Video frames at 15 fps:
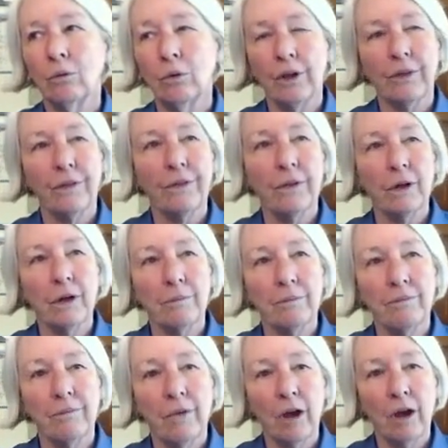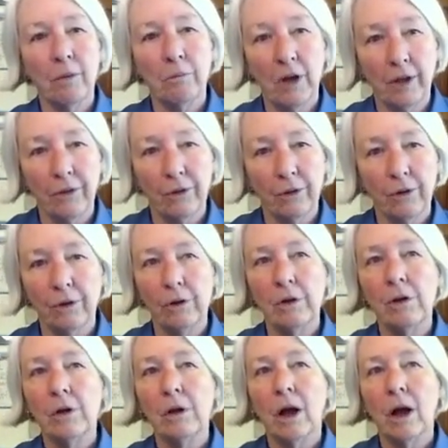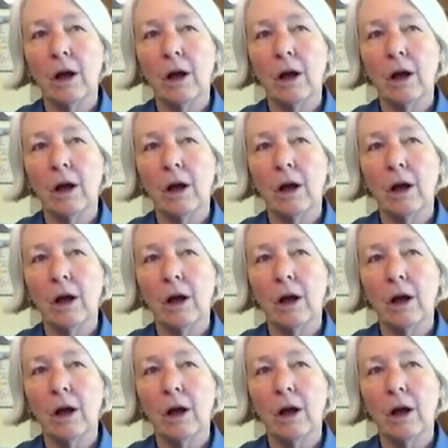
with a mother